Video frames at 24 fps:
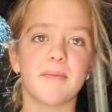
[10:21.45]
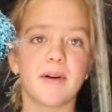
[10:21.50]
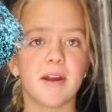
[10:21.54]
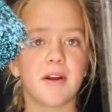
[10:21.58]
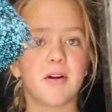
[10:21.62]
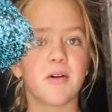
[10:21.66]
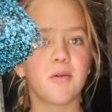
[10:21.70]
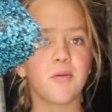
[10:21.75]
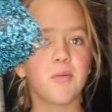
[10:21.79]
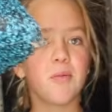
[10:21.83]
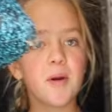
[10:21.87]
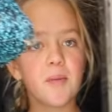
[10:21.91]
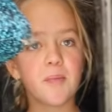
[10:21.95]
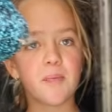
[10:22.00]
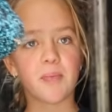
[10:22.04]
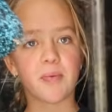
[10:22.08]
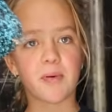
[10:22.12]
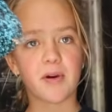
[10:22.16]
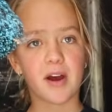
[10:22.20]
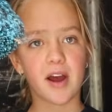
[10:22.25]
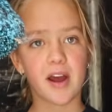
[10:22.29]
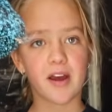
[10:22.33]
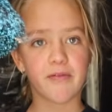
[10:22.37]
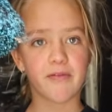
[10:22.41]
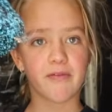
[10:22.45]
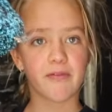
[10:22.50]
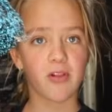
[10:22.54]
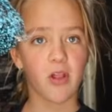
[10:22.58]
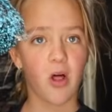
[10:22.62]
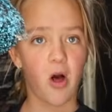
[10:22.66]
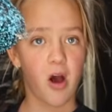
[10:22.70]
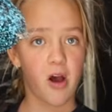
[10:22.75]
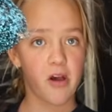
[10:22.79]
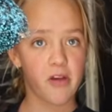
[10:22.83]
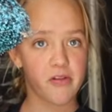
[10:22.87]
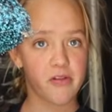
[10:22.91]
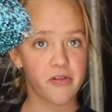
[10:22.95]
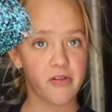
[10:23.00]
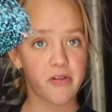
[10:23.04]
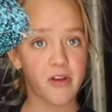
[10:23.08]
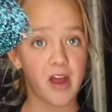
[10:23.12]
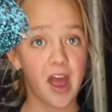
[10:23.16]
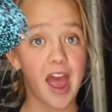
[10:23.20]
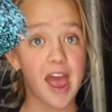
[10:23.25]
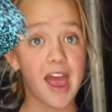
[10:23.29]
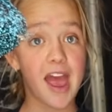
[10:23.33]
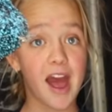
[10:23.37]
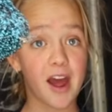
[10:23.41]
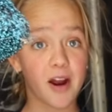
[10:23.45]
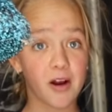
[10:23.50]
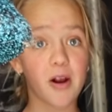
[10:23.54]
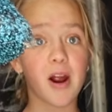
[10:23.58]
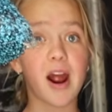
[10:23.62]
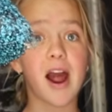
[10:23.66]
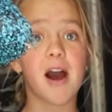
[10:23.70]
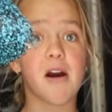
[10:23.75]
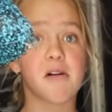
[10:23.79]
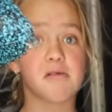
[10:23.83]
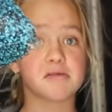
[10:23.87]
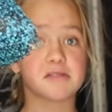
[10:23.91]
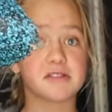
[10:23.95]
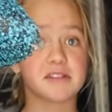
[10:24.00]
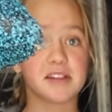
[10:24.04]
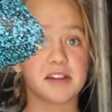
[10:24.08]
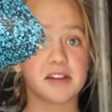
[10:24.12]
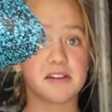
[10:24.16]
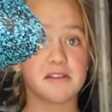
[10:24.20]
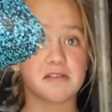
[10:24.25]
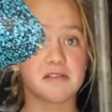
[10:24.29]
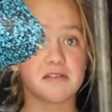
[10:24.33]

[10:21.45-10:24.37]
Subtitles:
My whip I've lost at her house.